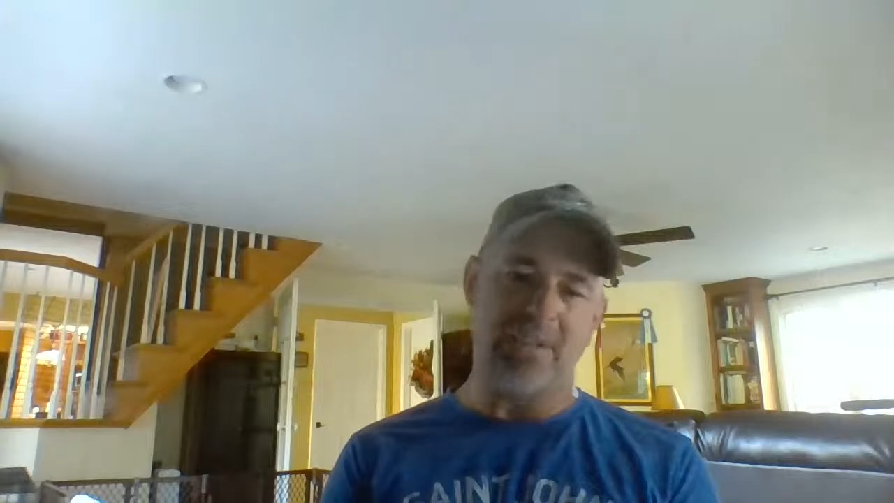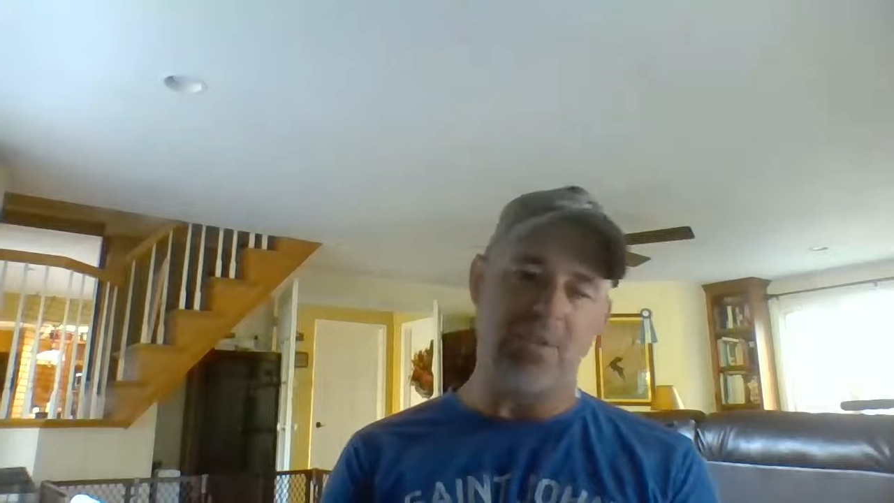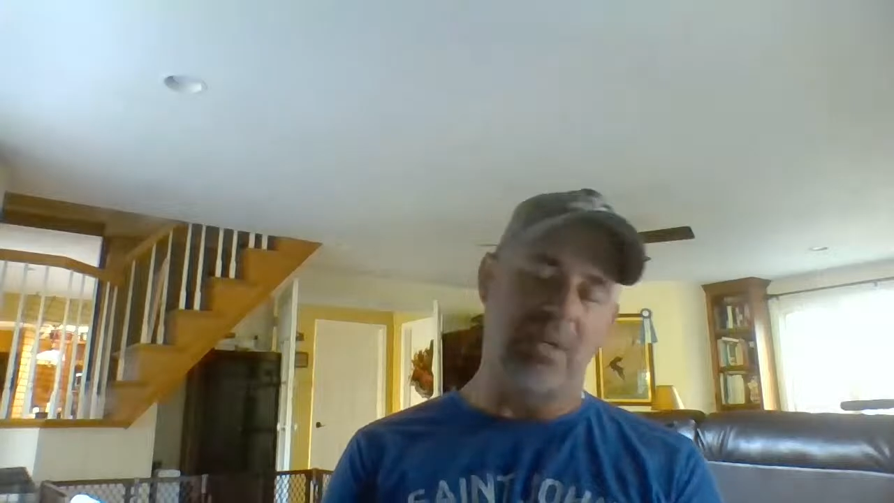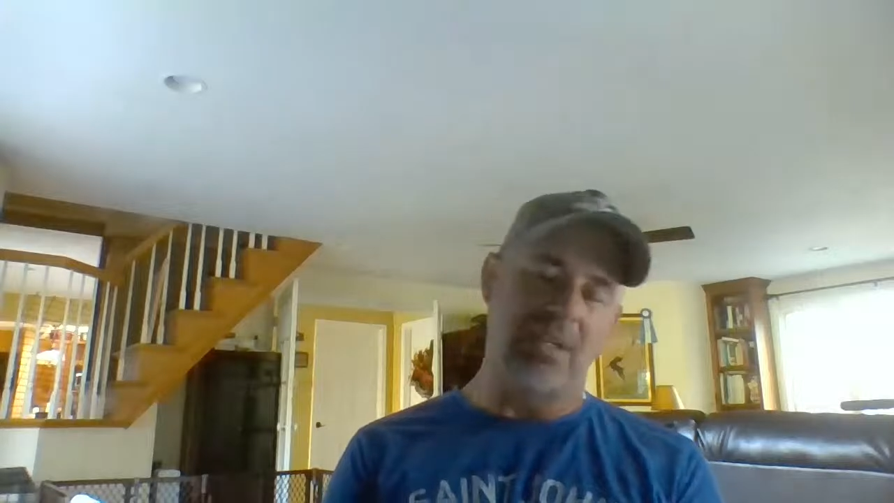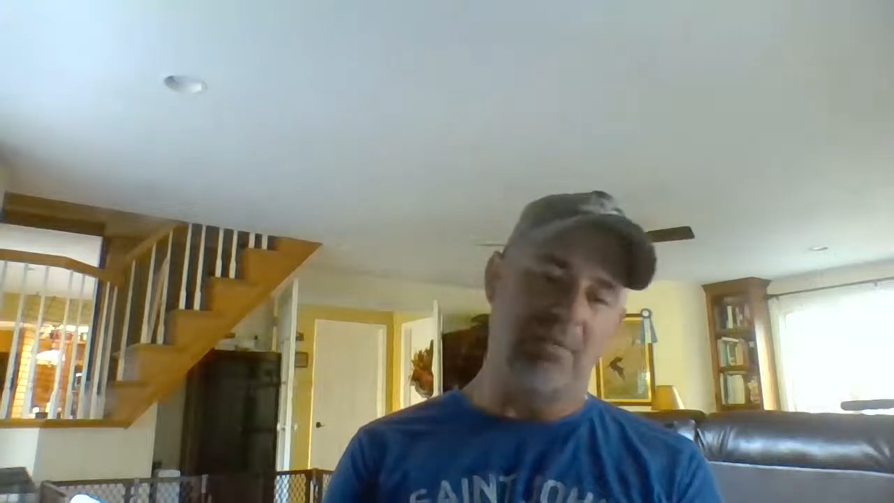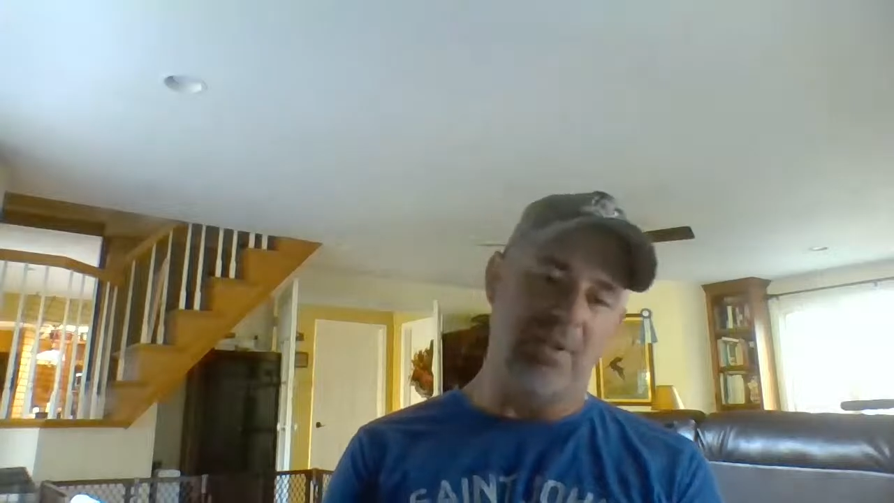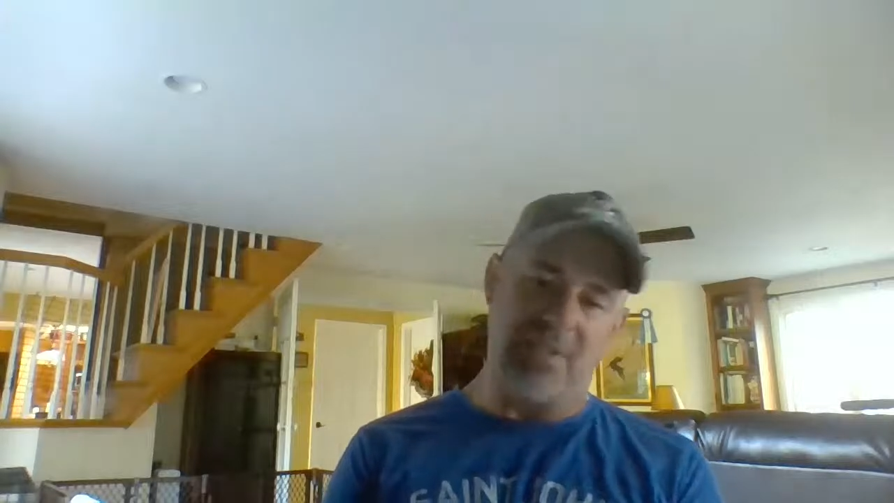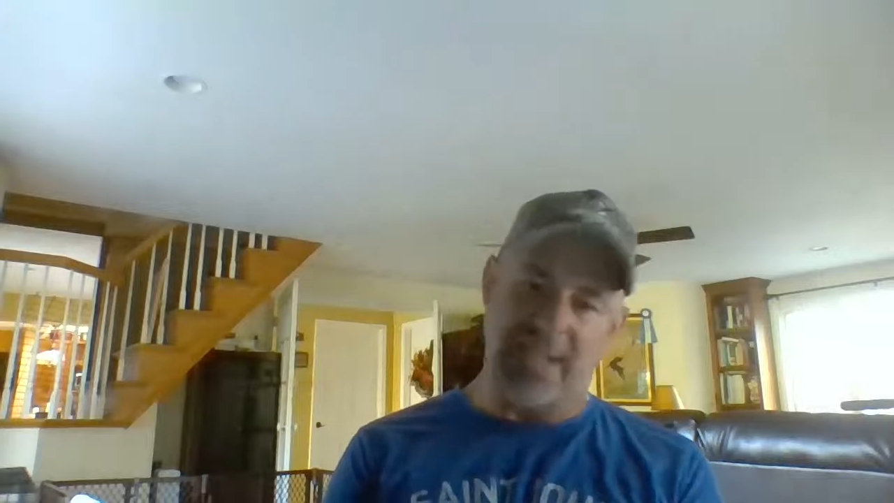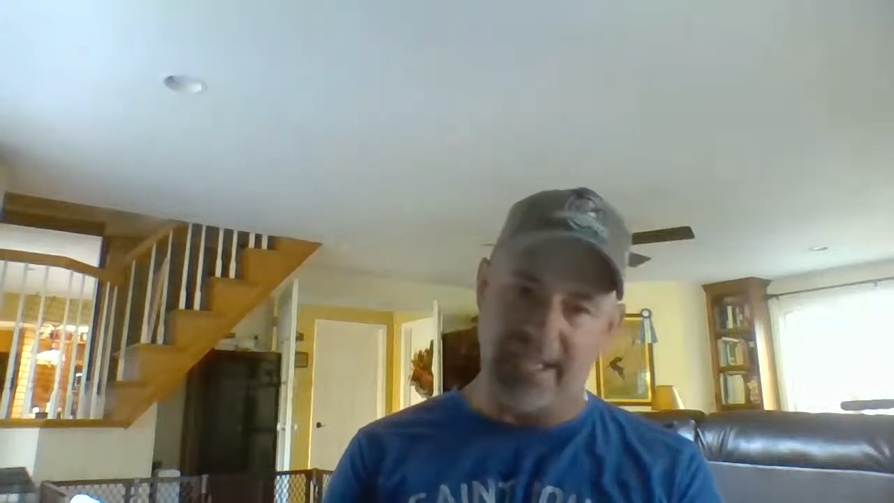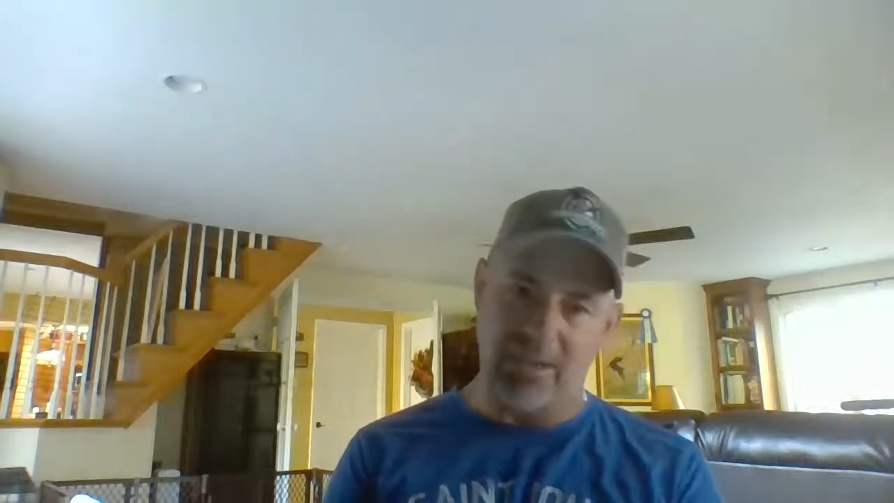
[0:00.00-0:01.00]
He's running for a
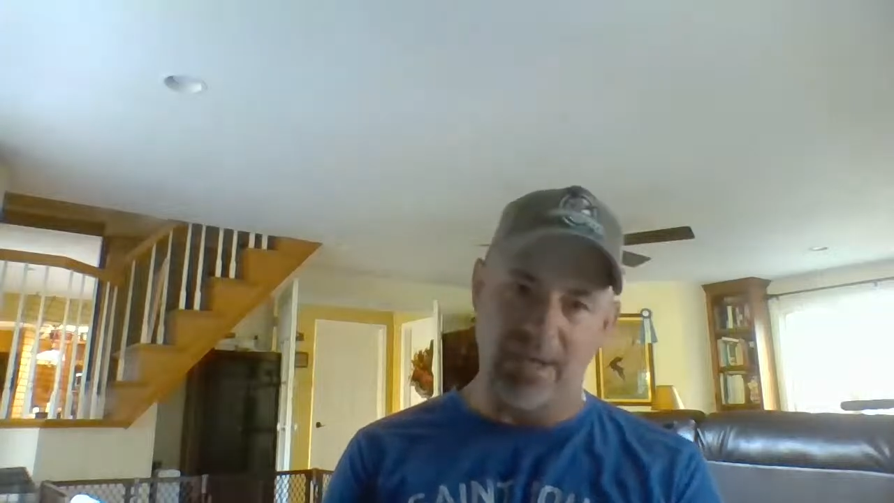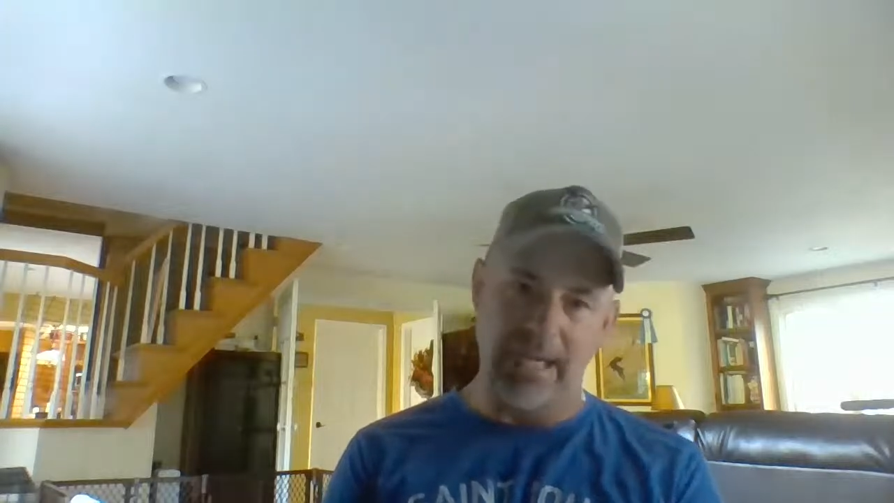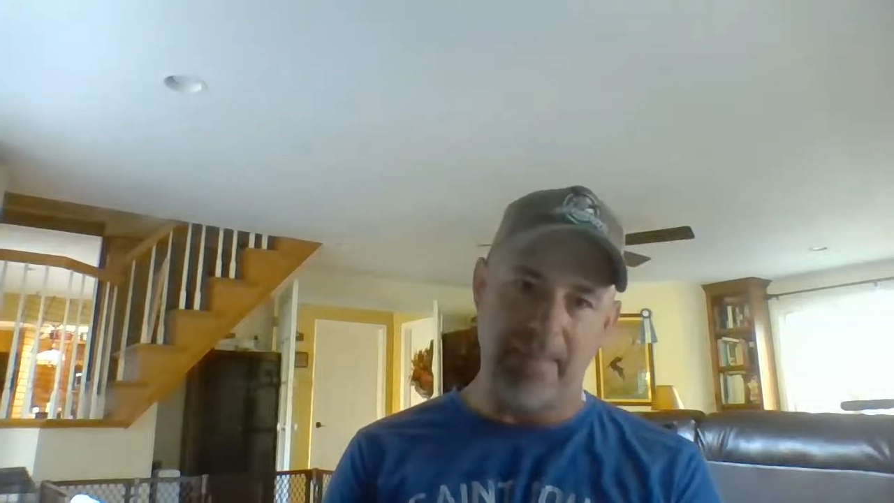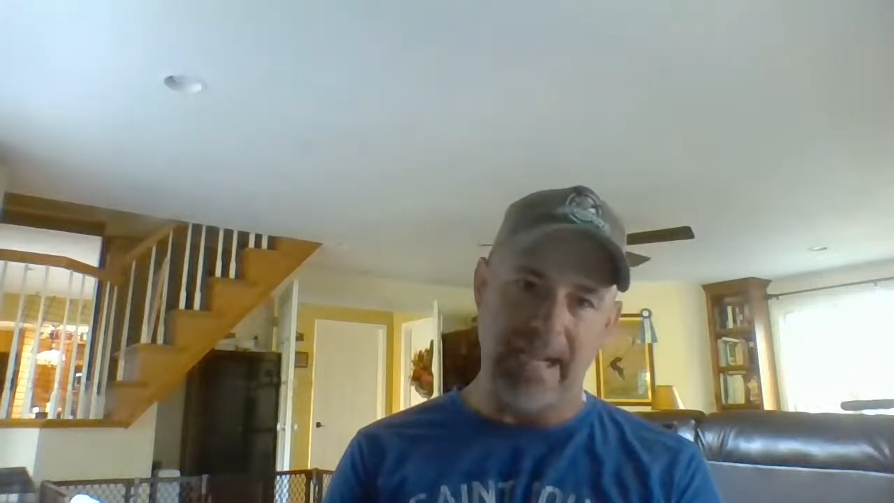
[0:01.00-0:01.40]
second Grand